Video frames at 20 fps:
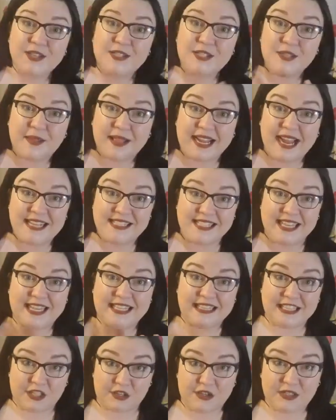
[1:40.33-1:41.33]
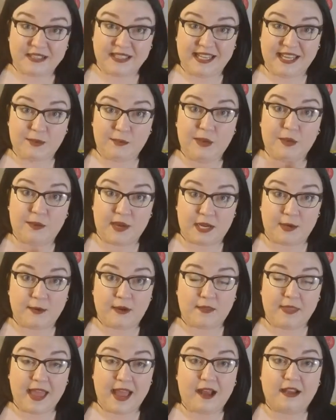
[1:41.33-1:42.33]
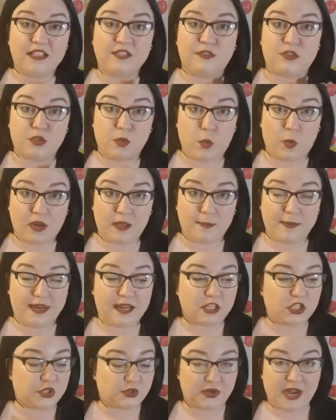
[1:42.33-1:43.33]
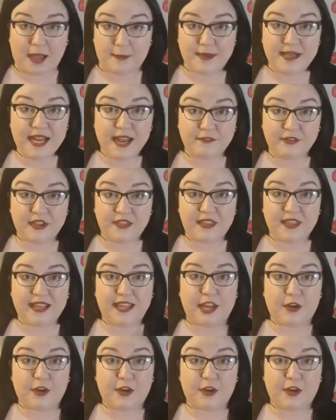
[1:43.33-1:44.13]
So like I said, literally we ran around the house for 20 minutes grabbing everything.